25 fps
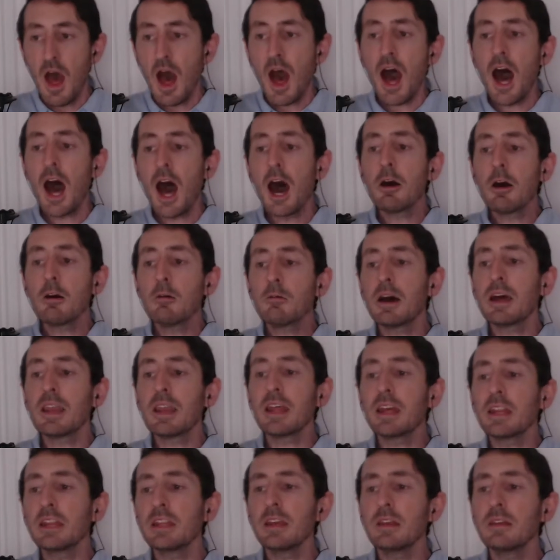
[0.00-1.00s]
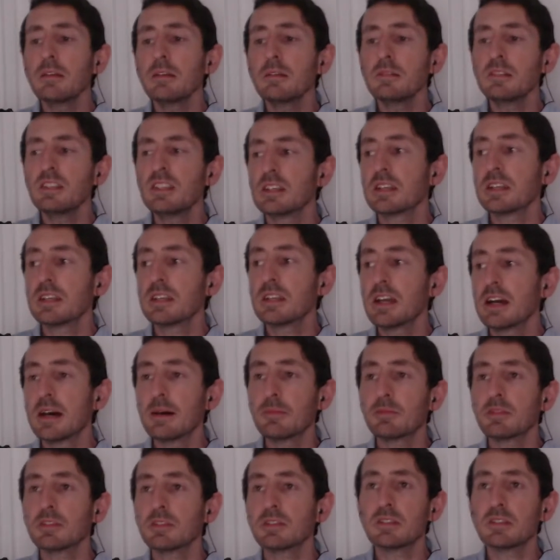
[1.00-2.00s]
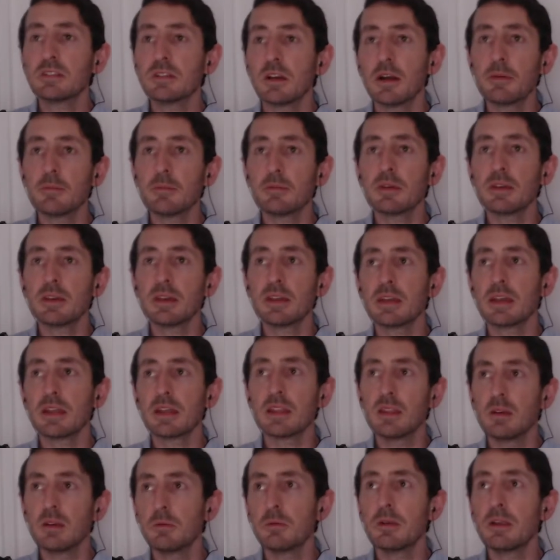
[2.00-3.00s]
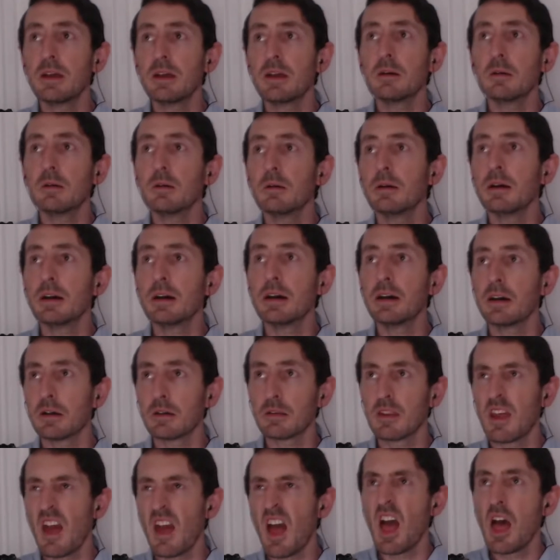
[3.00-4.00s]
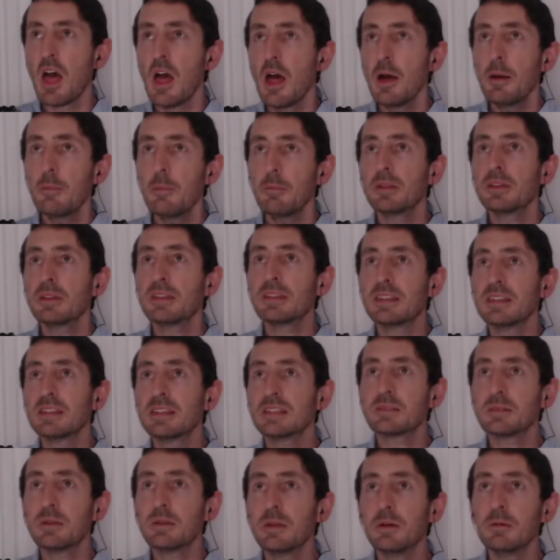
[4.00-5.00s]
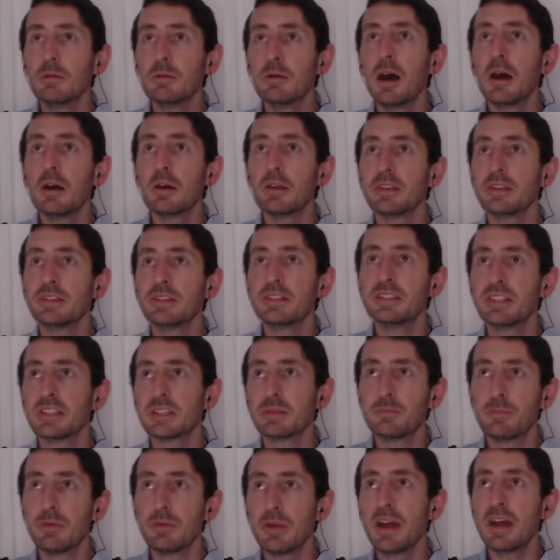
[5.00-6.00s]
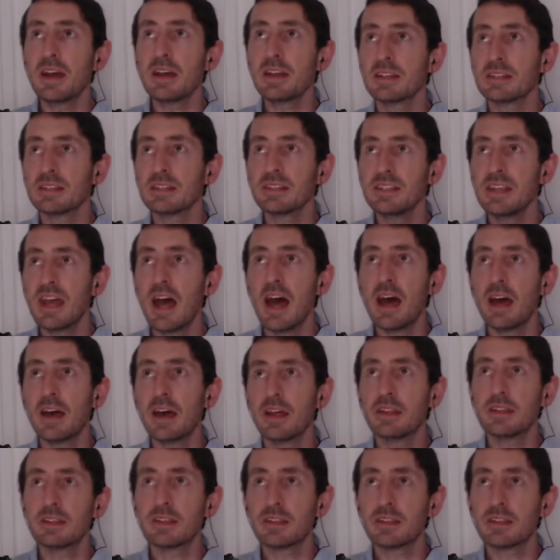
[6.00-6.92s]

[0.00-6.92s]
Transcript: I wanted you to come and join me in the real world, but this real world is just pretend.